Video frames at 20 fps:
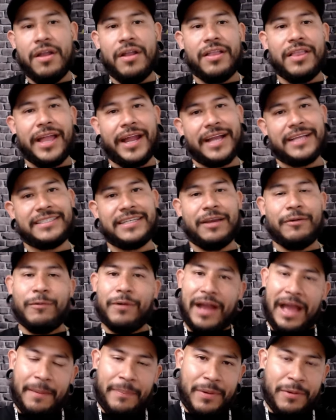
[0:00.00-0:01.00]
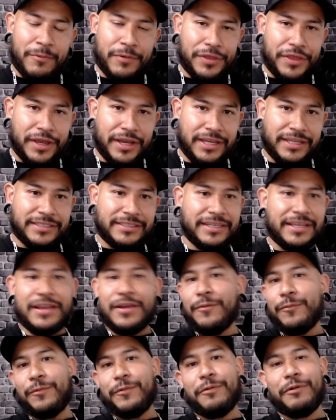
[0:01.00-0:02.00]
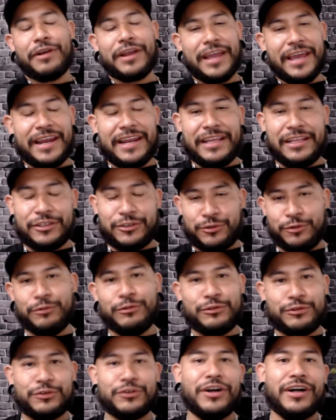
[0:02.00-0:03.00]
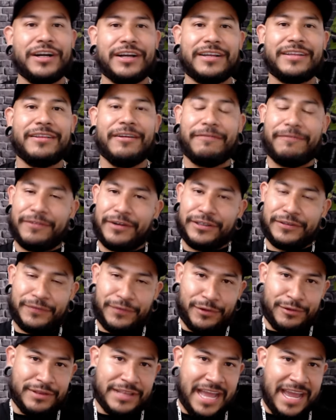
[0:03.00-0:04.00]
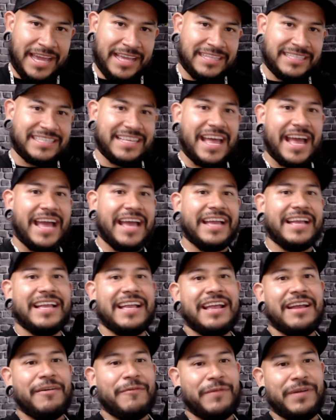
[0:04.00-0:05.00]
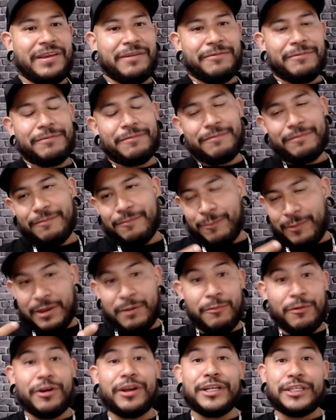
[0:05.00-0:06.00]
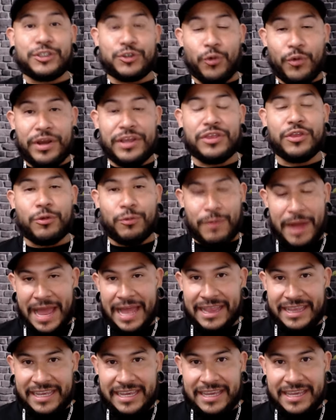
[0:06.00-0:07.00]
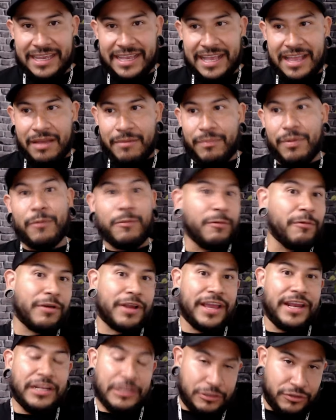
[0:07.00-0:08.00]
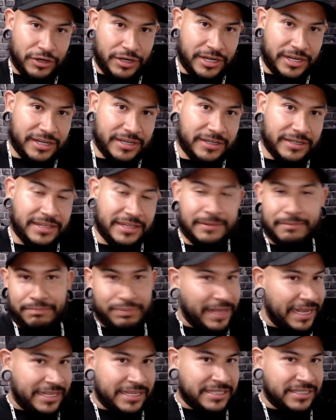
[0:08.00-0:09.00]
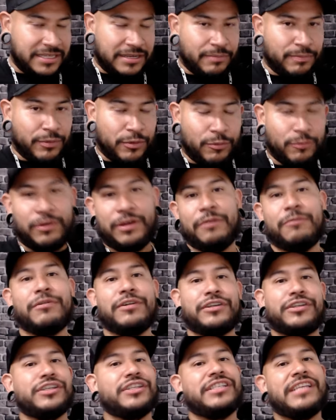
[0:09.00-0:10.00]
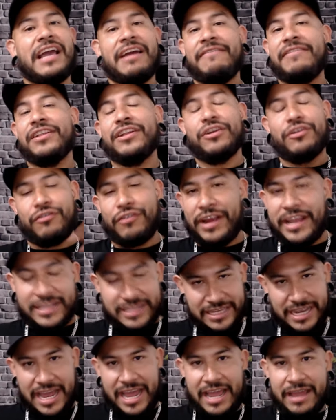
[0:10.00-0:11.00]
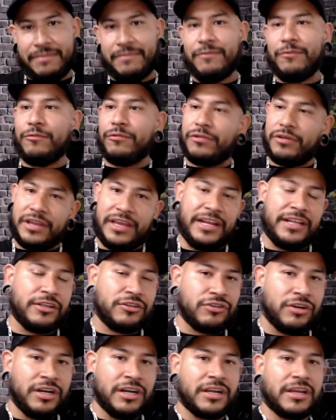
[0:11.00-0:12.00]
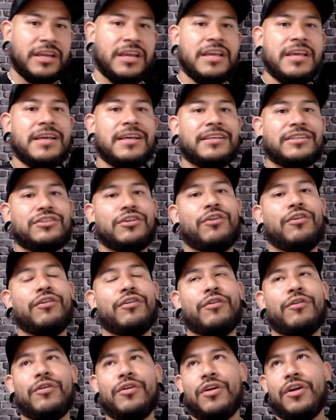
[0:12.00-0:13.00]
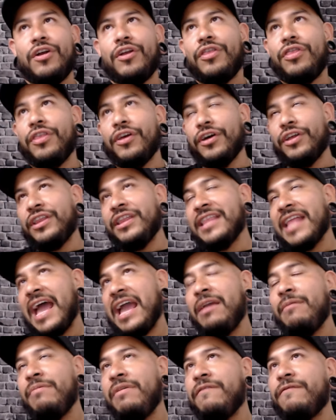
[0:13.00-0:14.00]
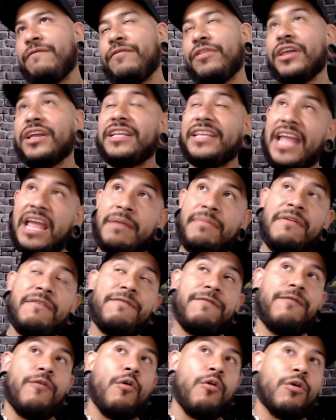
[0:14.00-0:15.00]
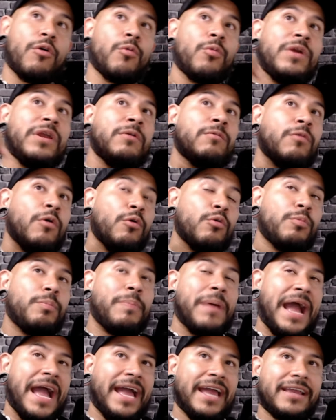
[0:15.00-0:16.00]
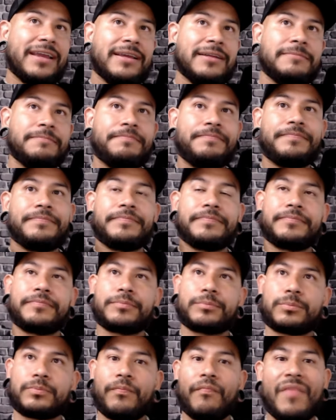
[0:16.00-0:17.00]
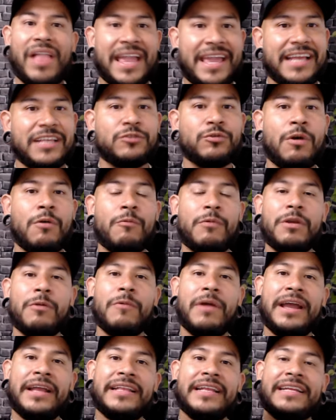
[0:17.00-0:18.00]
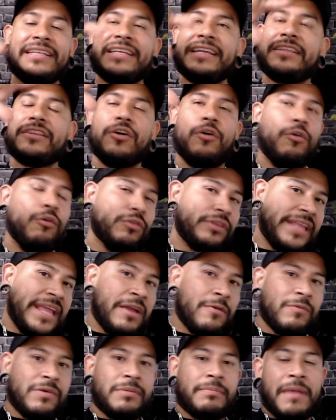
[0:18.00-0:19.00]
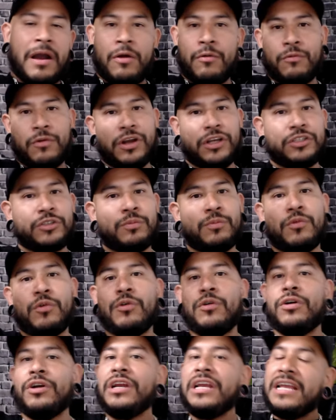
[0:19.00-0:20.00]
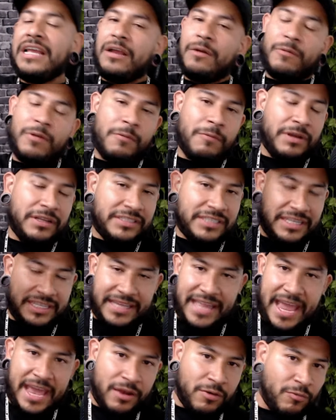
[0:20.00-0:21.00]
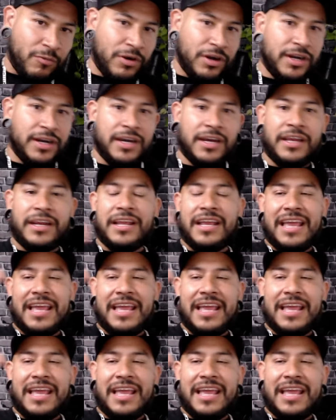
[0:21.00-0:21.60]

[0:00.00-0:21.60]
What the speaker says: Like I said, what happened with us, we're getting too drunk the first few nights that we were enjoying the rally, but we were getting drunk. Plain and simple, we were just having a great time, we were getting drunk. So the day before we rode back is when we went and did the whole thing with Mount Rushmore. We went to Deadwood.